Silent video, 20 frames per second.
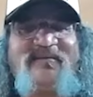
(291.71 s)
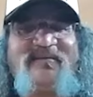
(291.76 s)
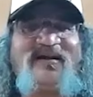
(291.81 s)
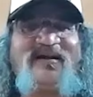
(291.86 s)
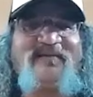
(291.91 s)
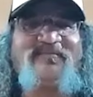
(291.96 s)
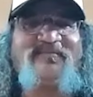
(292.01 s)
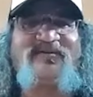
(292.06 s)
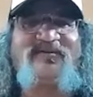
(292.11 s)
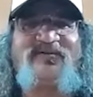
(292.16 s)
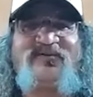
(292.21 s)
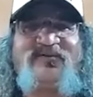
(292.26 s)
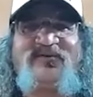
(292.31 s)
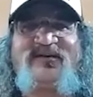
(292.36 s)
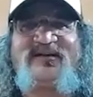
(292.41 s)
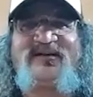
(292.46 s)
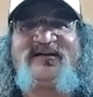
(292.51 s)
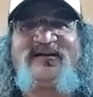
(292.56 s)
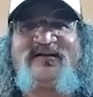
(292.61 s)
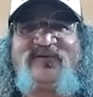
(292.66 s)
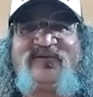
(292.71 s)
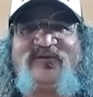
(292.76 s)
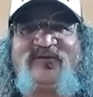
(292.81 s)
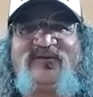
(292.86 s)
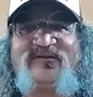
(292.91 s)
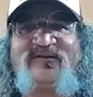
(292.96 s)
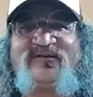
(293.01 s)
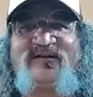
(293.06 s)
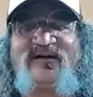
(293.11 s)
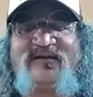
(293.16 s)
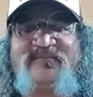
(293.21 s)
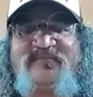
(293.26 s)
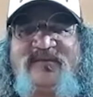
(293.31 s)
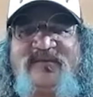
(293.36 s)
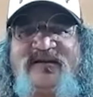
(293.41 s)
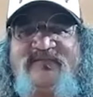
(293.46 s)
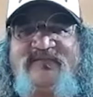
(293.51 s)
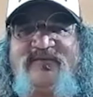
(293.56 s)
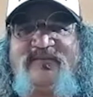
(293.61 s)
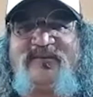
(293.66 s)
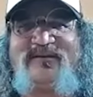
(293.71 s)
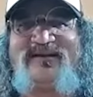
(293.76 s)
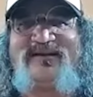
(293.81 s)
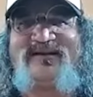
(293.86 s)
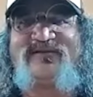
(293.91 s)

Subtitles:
man, absolutely. It was unbelievable.